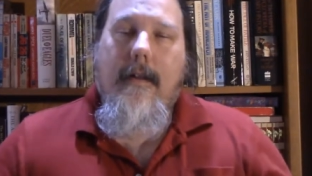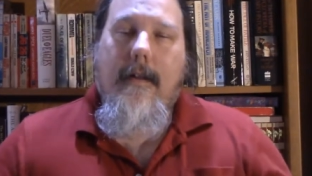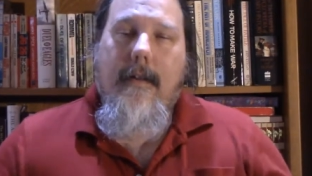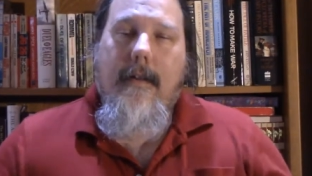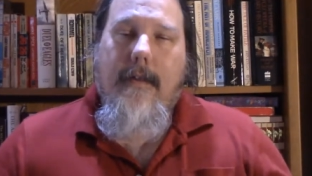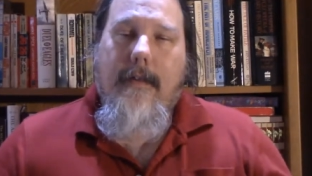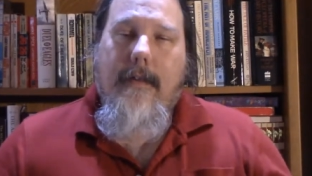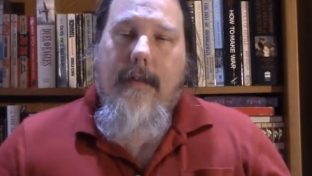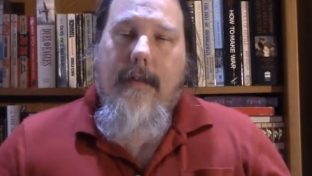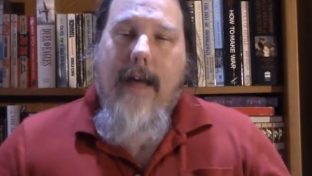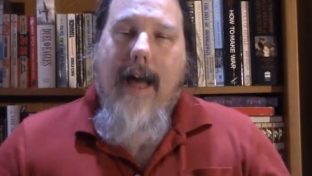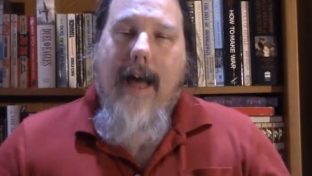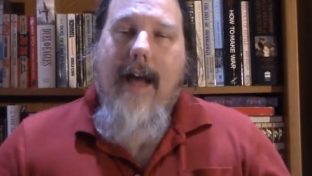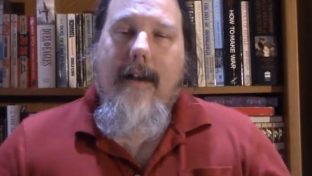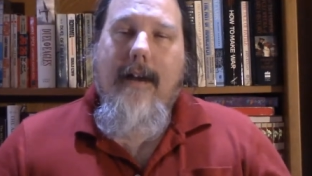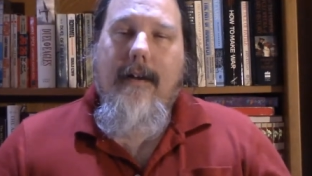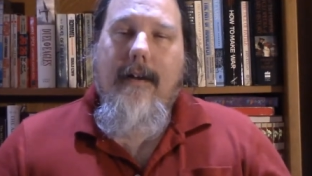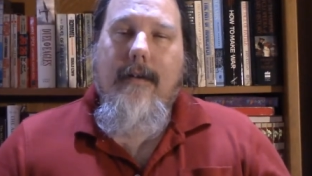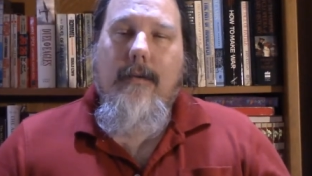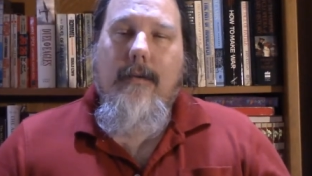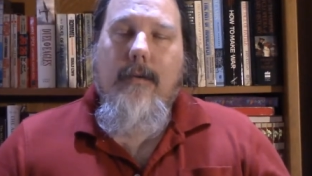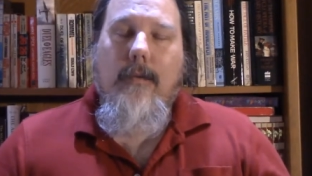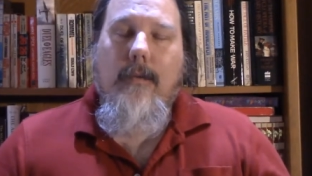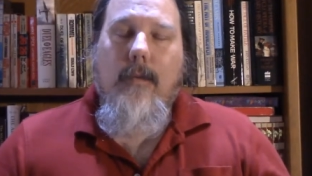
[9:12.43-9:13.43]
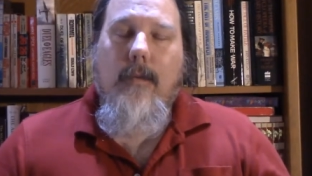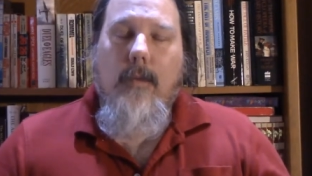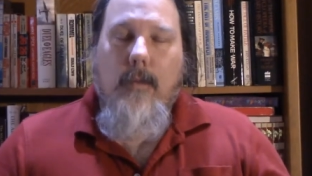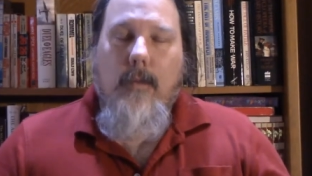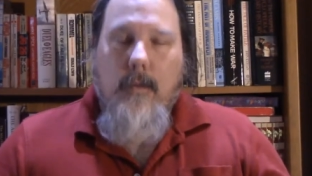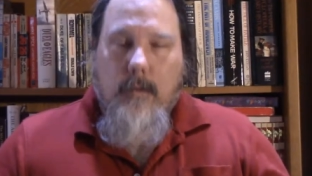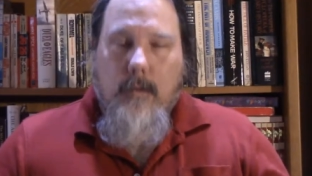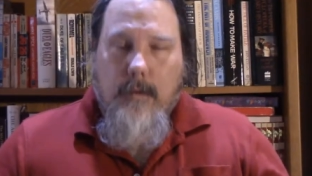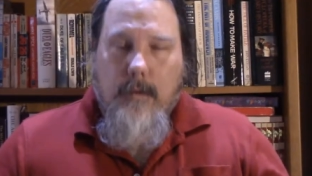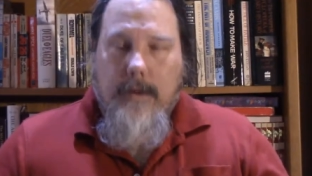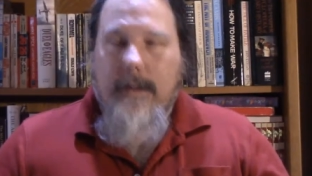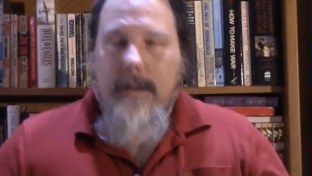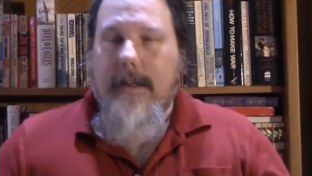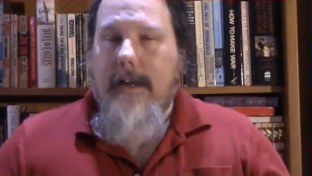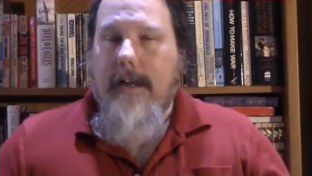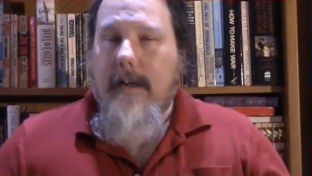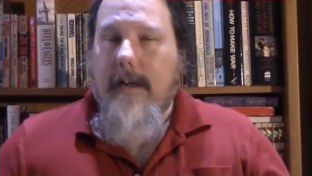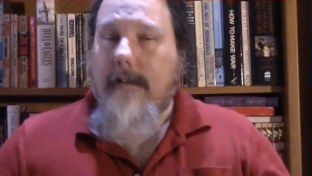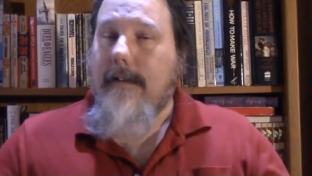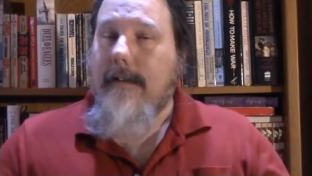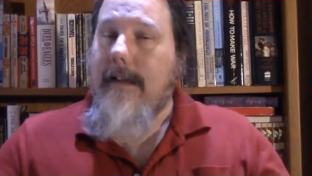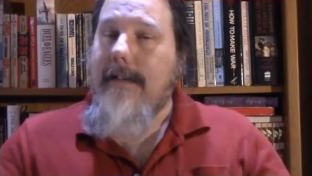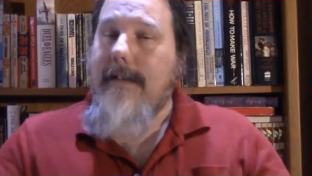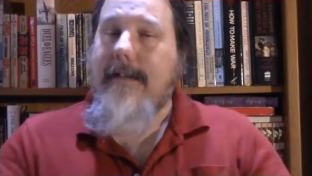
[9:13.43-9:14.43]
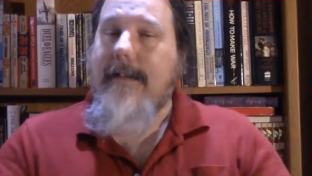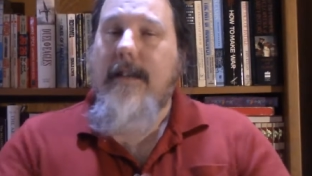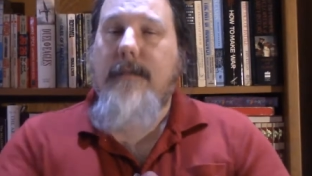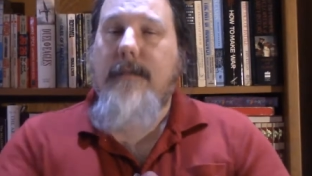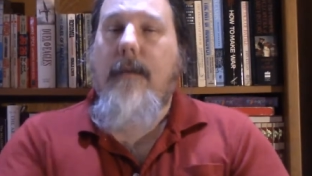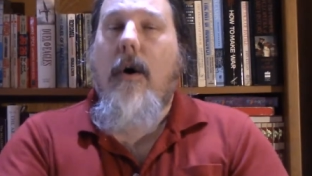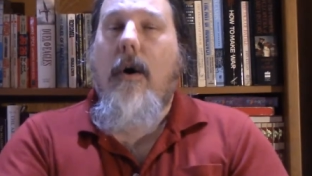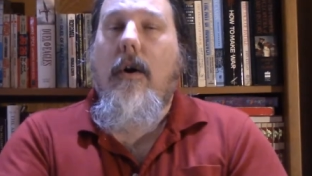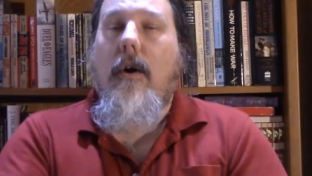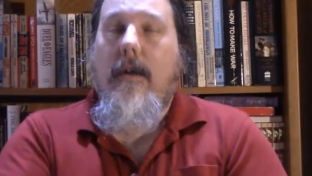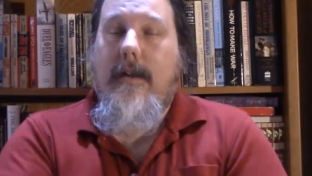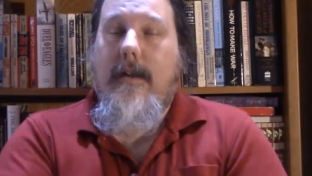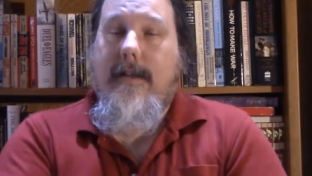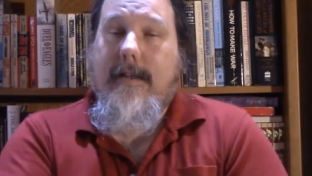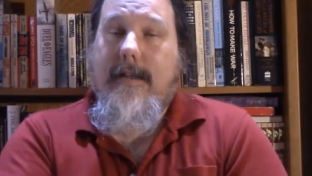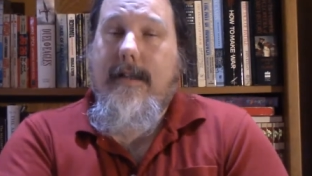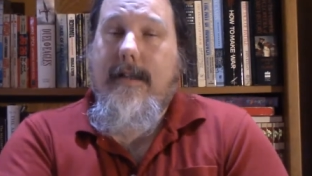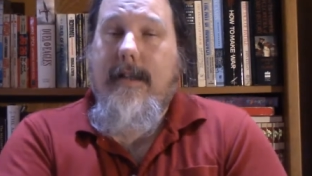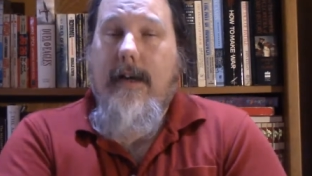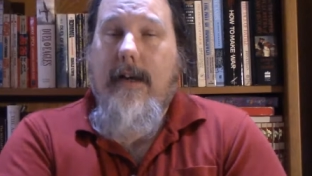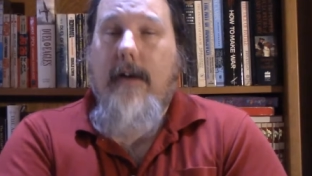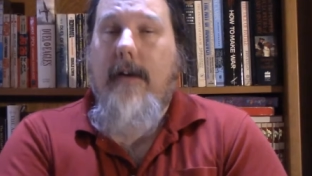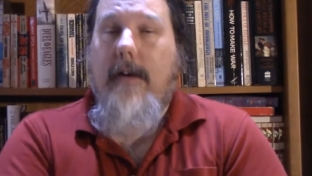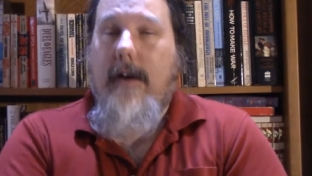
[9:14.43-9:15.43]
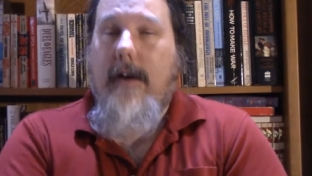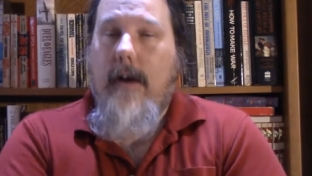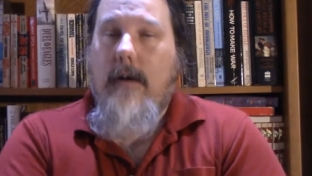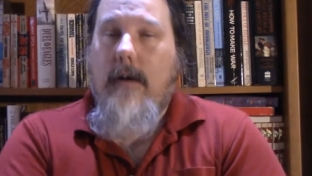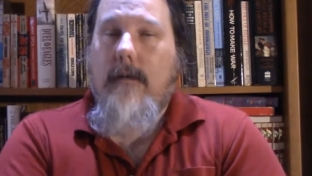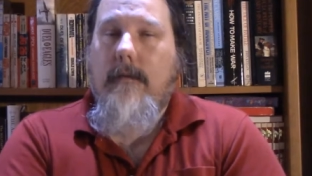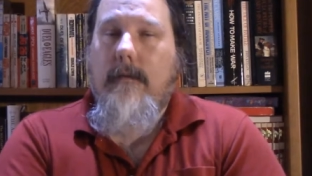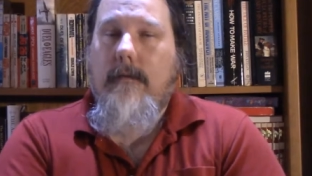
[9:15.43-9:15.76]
That really, unless it's part of the scenario